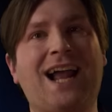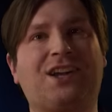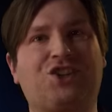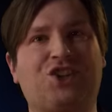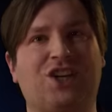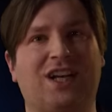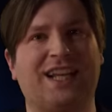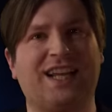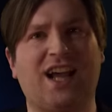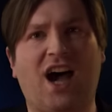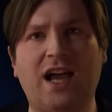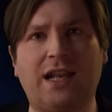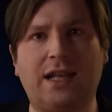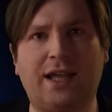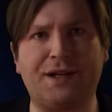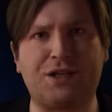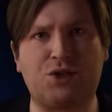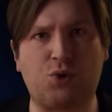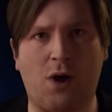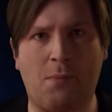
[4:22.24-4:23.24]
Actually, I
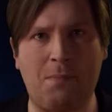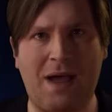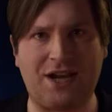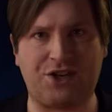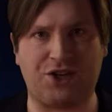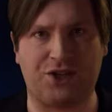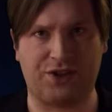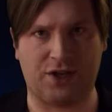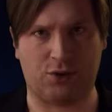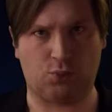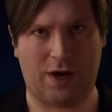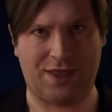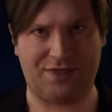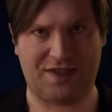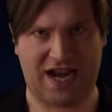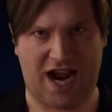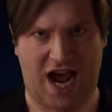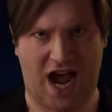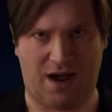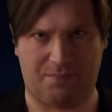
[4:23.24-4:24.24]
like to imagine that when
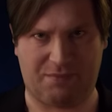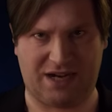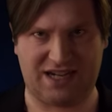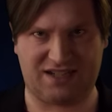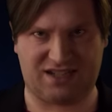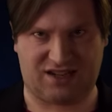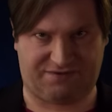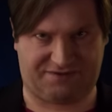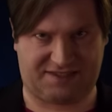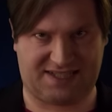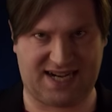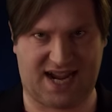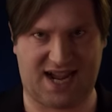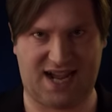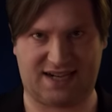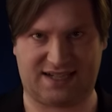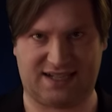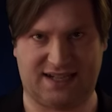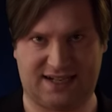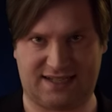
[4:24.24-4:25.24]
the armies of
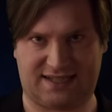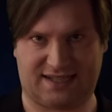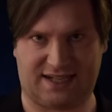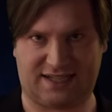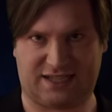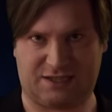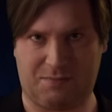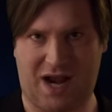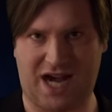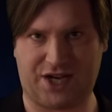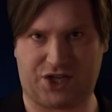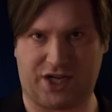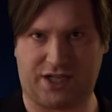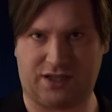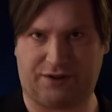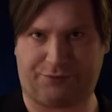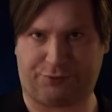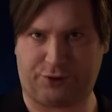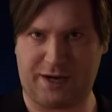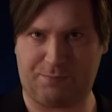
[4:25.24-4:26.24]
darkness are
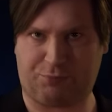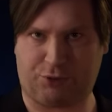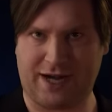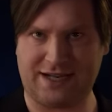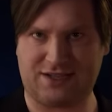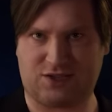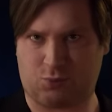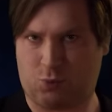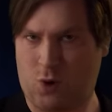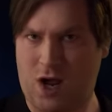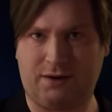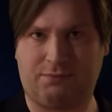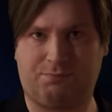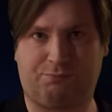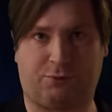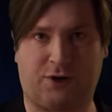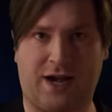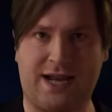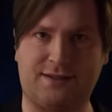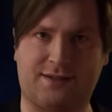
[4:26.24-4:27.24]
smashing the free prince... What?